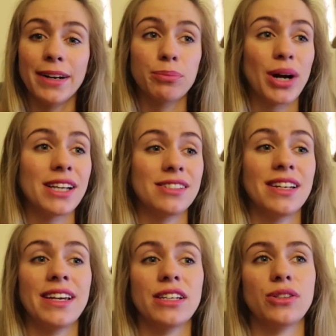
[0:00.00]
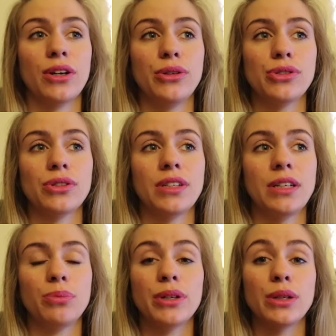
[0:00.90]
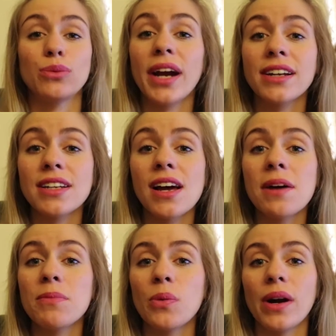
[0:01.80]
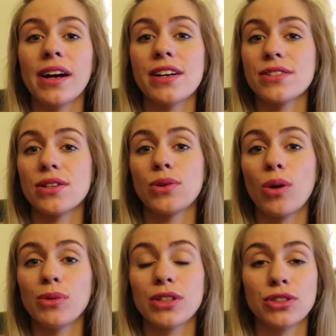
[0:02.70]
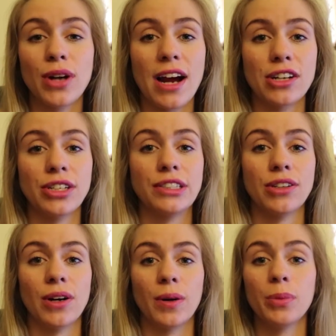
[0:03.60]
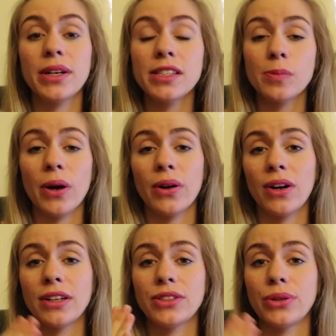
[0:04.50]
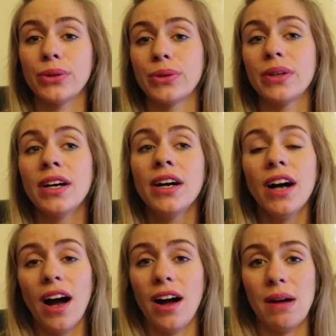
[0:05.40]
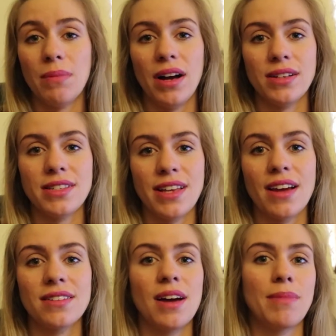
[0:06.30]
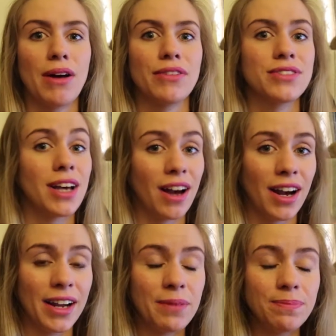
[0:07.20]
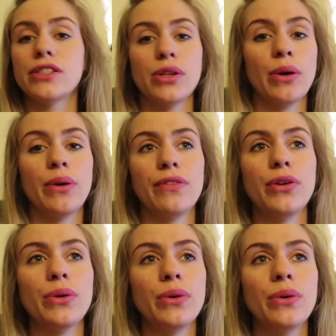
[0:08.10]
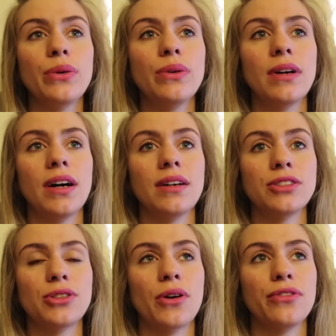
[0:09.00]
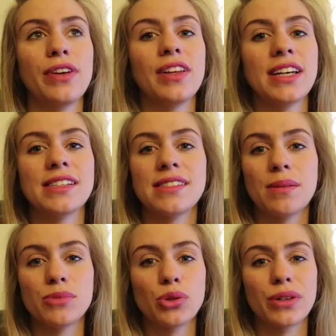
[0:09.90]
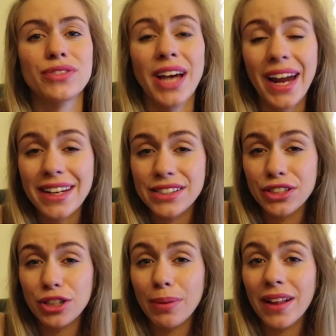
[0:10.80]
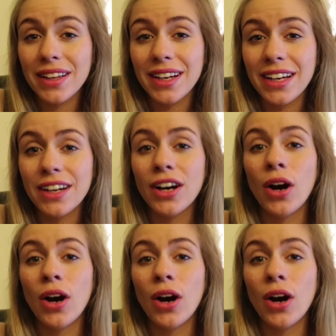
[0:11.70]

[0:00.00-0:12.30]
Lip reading: Braxton Hicks are usually pretty random, whereas normal contractions are pretty spot on to a set amount of time. So if you start feeling some sort of tightness in your belly